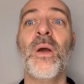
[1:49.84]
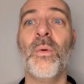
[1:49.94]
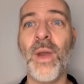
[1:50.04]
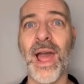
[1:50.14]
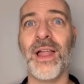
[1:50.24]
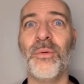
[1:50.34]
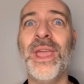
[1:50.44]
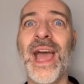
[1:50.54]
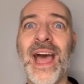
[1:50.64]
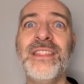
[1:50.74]
Well, we
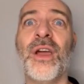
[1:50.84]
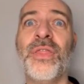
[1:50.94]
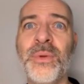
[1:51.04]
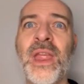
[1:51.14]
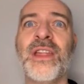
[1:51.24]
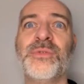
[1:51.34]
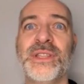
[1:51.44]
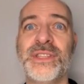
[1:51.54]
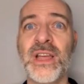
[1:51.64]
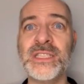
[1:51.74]
had
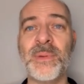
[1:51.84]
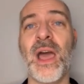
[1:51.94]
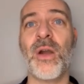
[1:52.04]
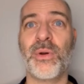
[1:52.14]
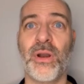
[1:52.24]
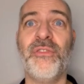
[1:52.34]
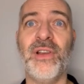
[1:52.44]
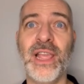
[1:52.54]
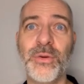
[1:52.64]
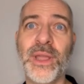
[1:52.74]
300 tons per hour of
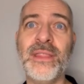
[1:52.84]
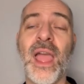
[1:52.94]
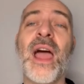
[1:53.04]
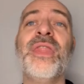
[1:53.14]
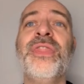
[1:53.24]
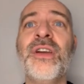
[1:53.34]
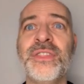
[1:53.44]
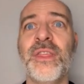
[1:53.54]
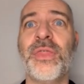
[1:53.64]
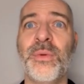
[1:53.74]
liquid and
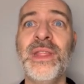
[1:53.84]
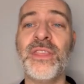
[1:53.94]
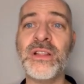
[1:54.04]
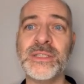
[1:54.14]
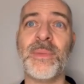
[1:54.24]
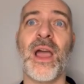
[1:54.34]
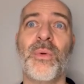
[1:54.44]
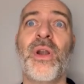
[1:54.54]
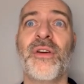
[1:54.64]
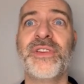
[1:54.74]
33 tons per
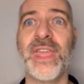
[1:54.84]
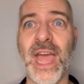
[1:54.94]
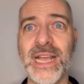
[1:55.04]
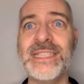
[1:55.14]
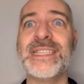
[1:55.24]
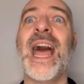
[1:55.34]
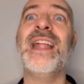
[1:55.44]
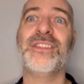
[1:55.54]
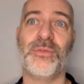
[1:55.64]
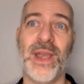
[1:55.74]
hour of gas
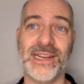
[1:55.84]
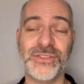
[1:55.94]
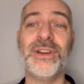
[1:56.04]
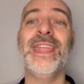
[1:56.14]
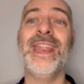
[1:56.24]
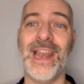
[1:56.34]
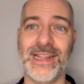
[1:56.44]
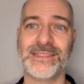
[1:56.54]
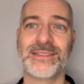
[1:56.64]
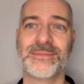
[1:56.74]
at the reactor inlet.